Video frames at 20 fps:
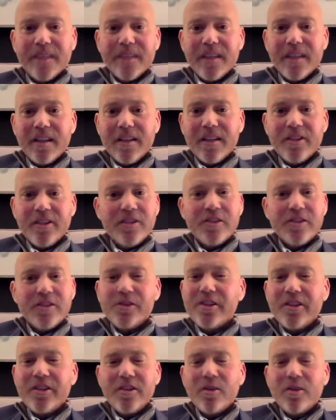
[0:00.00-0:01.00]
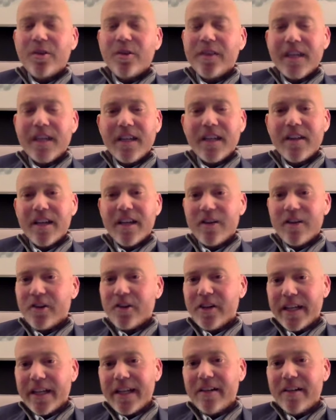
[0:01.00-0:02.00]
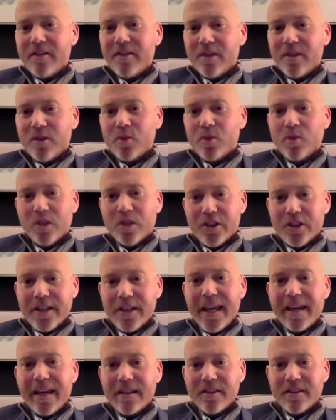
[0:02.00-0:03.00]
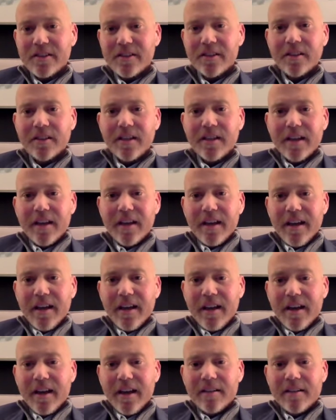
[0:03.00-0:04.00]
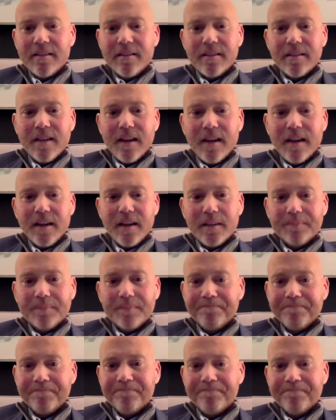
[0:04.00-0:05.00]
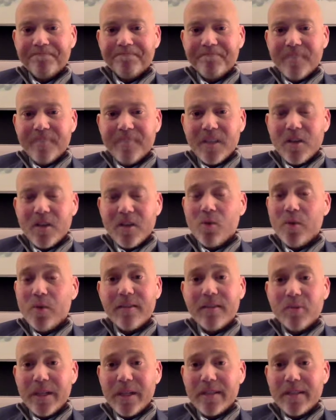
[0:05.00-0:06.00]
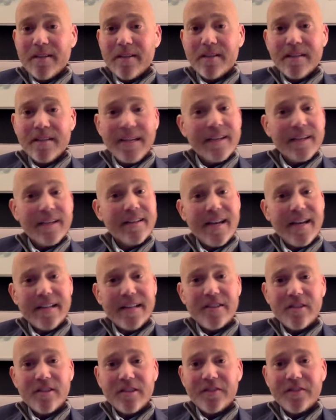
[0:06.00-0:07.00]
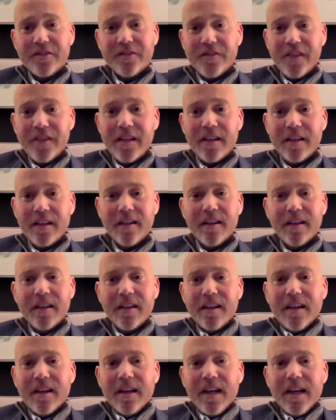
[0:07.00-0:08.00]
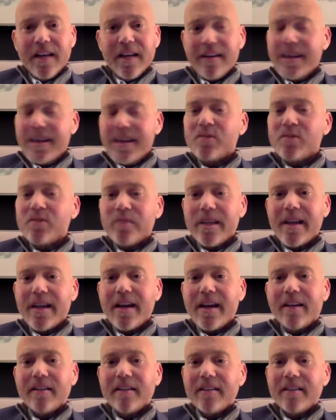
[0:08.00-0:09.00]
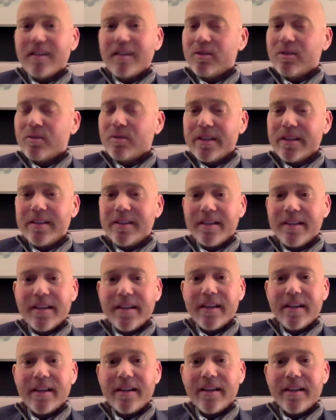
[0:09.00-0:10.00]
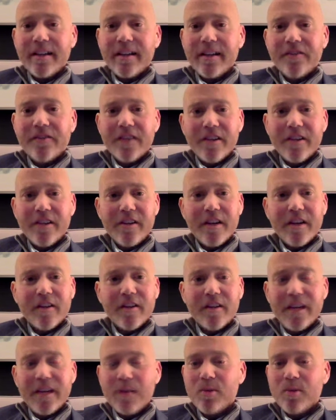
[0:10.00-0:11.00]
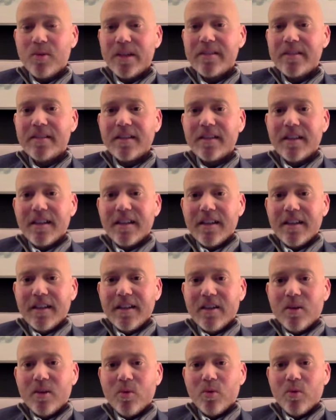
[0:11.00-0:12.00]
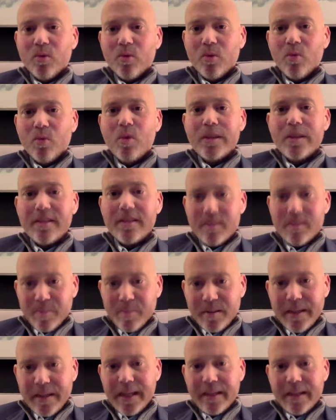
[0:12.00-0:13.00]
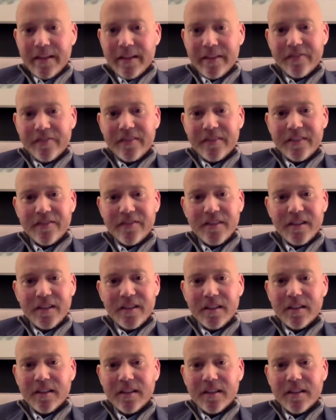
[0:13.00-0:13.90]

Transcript: you don't think that you're going to hear those words, cancer, and when it does, it kind of knocks you off your feet, and then that's when you got to really dig in and figure out, okay, what's the plan? And if you